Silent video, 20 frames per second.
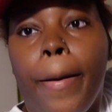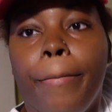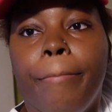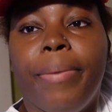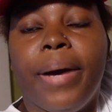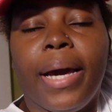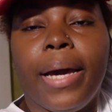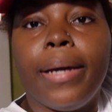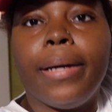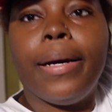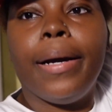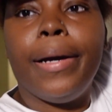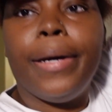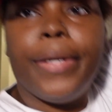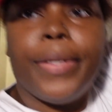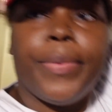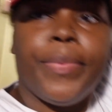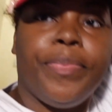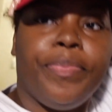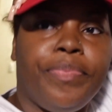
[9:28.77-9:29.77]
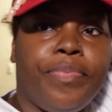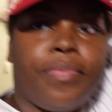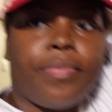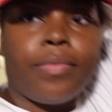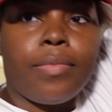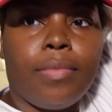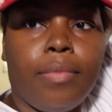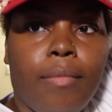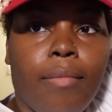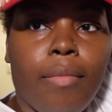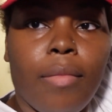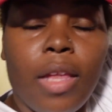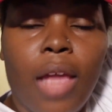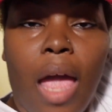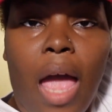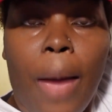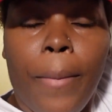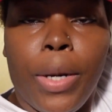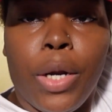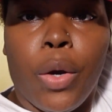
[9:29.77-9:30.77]
But, um,
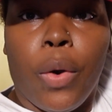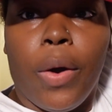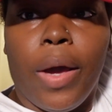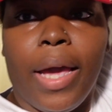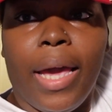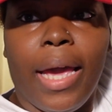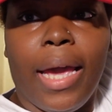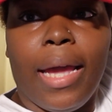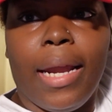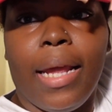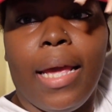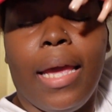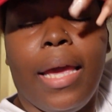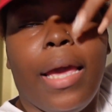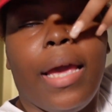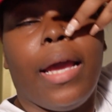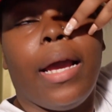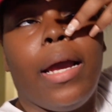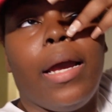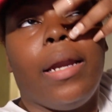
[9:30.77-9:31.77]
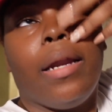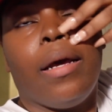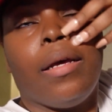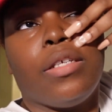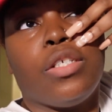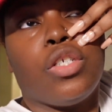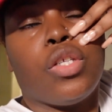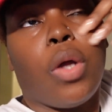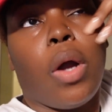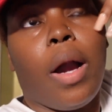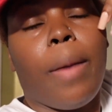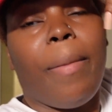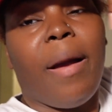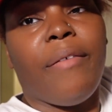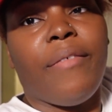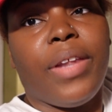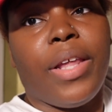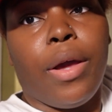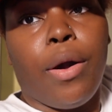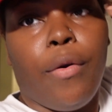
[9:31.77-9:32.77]
I'm gonna go ahead and start my
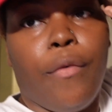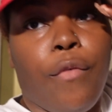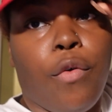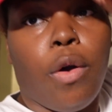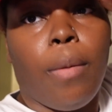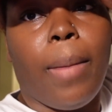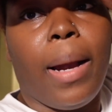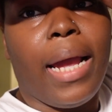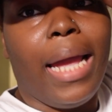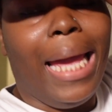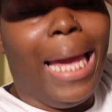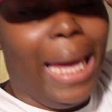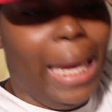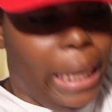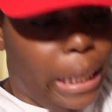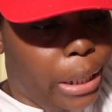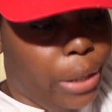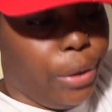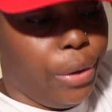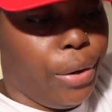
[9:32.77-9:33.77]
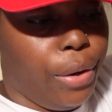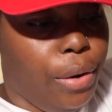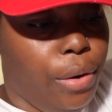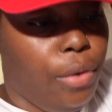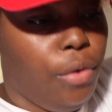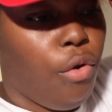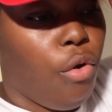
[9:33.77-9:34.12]
video for my hair.